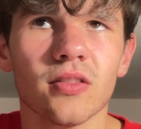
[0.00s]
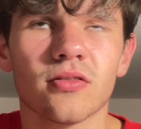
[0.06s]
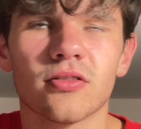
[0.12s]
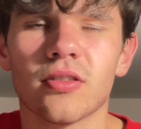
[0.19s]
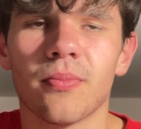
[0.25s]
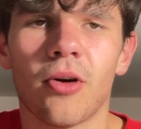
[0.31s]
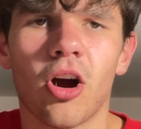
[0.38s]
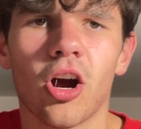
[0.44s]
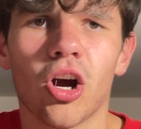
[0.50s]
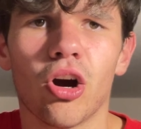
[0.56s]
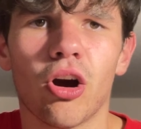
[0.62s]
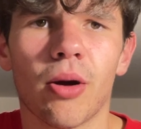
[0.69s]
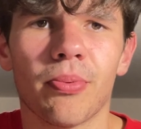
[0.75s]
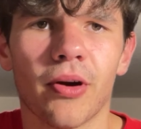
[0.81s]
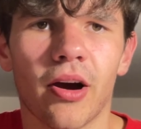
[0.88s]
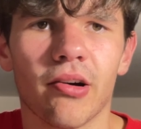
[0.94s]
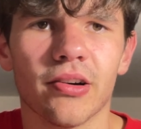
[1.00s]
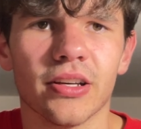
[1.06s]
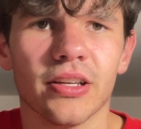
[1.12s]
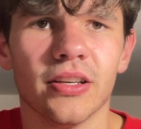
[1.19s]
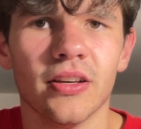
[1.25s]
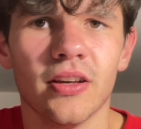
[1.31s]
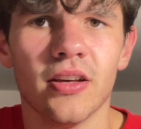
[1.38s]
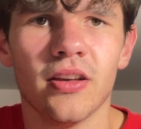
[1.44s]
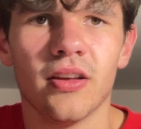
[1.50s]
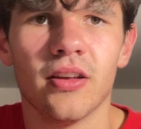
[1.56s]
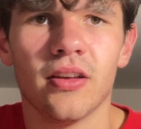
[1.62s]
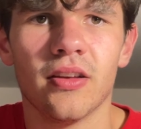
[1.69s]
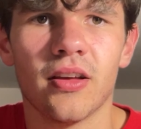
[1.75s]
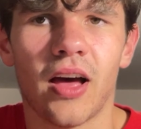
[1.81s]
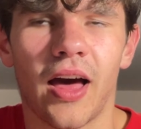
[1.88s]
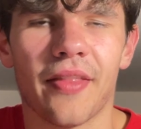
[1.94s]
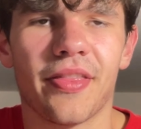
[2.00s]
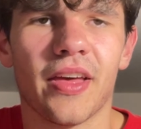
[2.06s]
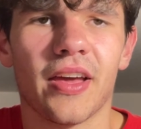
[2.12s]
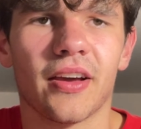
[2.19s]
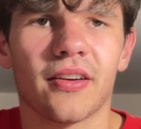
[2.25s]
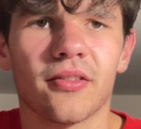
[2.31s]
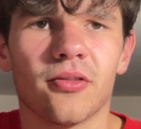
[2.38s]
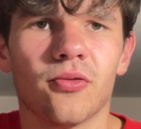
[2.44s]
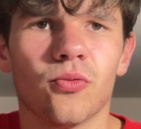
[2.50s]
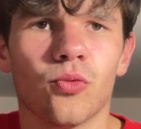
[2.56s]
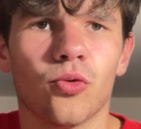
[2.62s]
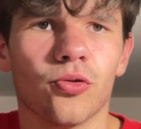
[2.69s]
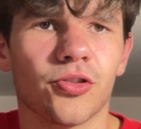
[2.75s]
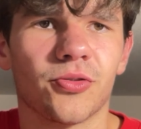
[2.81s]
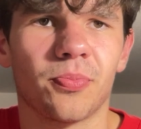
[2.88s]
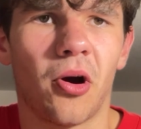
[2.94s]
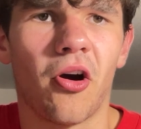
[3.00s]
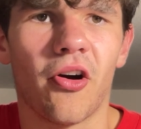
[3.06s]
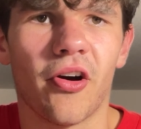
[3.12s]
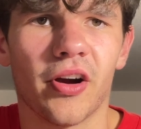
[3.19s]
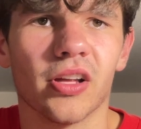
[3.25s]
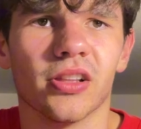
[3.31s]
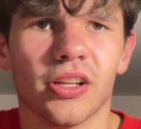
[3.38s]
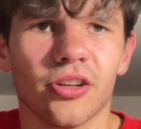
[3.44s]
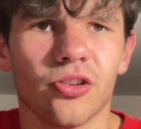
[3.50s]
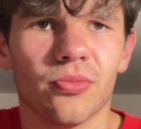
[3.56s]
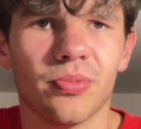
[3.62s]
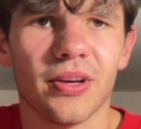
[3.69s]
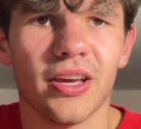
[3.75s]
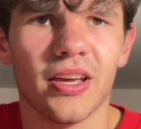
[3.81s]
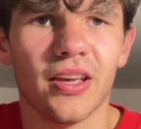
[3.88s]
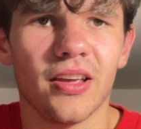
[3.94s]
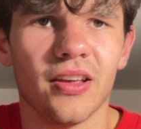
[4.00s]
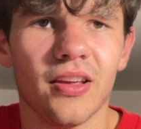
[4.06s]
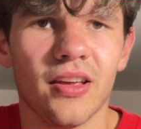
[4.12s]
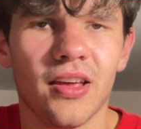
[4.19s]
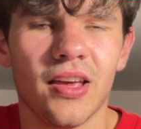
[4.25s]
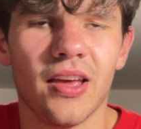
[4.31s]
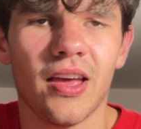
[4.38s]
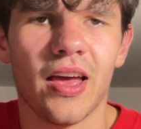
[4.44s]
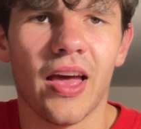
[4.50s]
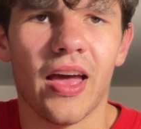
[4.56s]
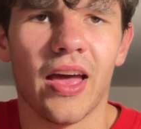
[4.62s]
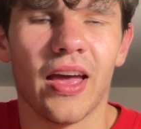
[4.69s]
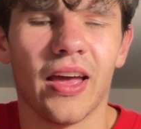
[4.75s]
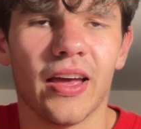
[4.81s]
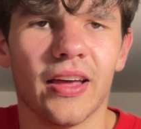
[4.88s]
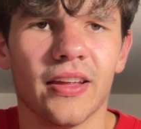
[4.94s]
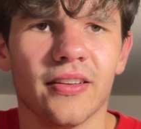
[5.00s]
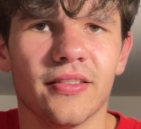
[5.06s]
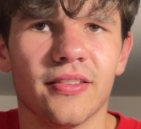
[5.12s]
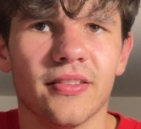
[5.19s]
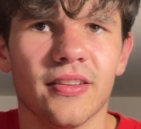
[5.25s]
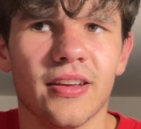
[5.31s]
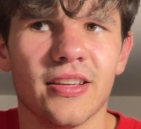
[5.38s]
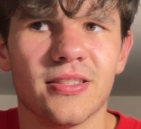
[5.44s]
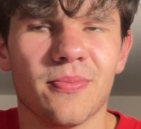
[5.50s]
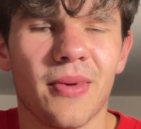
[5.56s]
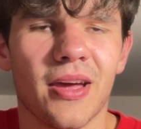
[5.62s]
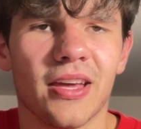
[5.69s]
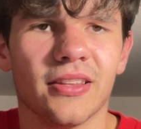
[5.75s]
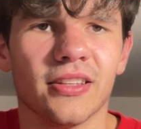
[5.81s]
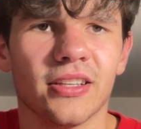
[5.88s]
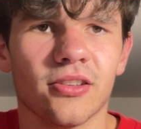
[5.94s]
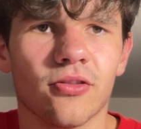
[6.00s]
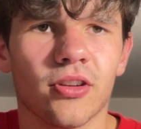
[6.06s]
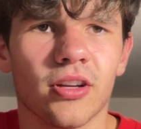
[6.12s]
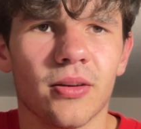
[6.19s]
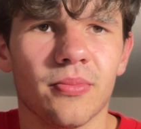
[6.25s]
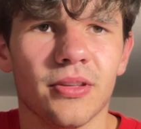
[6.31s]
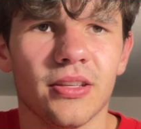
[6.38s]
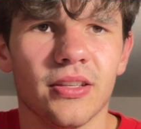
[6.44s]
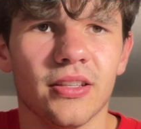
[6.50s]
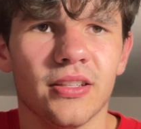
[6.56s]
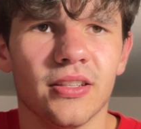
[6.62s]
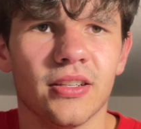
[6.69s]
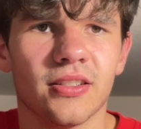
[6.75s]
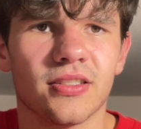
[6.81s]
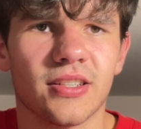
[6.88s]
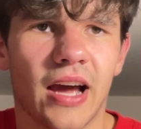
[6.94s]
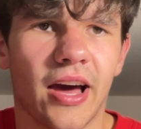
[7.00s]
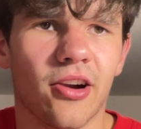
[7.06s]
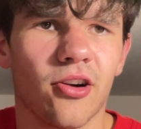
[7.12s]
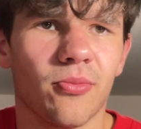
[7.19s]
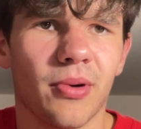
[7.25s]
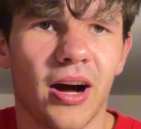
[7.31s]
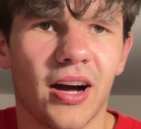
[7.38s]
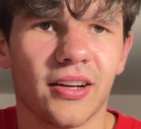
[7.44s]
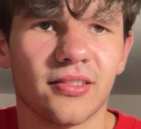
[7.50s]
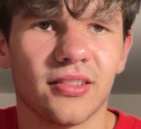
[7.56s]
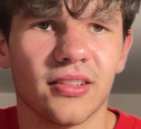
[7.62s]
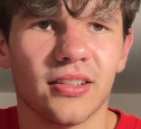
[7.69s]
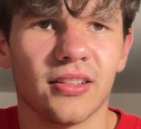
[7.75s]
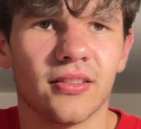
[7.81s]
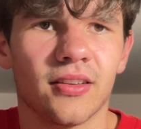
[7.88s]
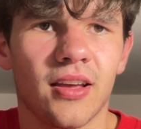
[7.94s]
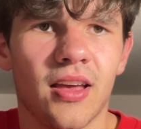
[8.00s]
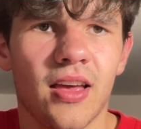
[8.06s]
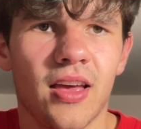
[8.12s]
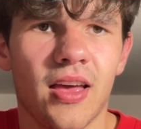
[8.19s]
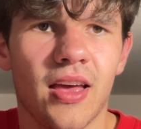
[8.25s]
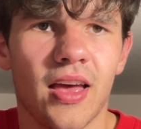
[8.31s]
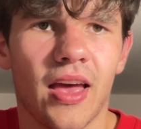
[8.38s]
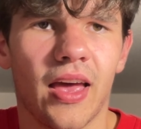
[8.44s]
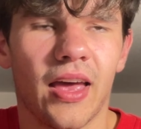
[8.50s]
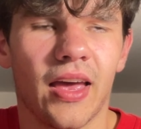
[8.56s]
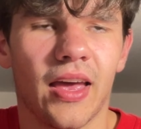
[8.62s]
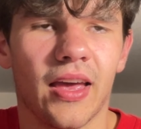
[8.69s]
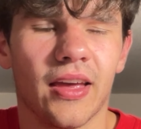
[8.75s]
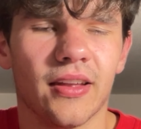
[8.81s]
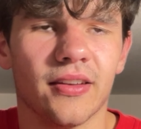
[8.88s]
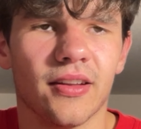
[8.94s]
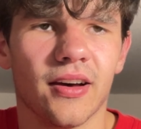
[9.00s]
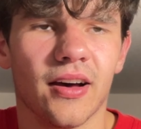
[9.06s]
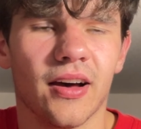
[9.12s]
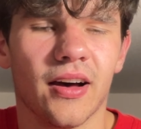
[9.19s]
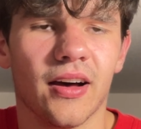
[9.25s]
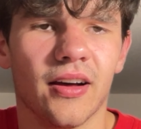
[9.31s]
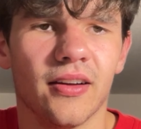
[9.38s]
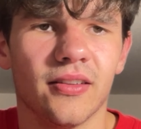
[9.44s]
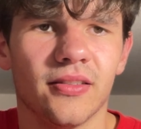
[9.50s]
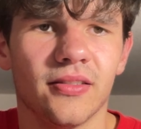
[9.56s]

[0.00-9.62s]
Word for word: Tomorrow I'll probably, I think we'll spar a little bit. And it's mainly going to be shadow boxing, and uh,